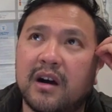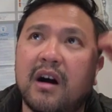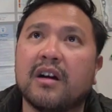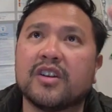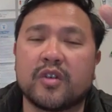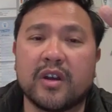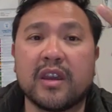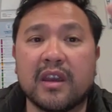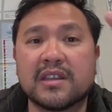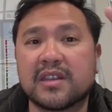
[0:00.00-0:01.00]
entree
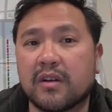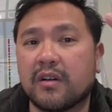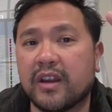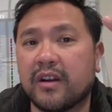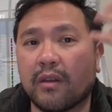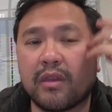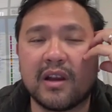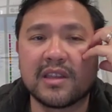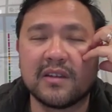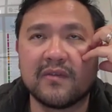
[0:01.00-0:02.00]
into her inner
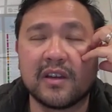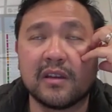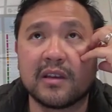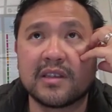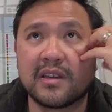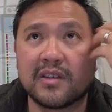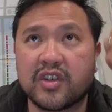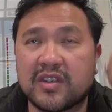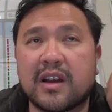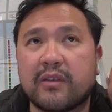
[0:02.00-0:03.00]
thoughts and feelings because
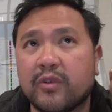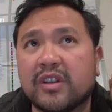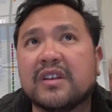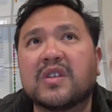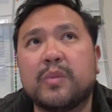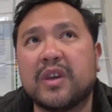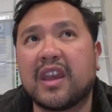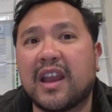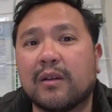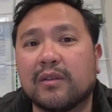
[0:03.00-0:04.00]
she's not really
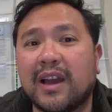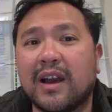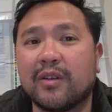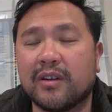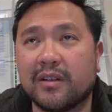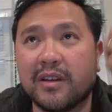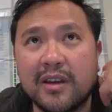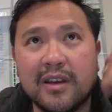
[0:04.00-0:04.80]
speaking out loud, and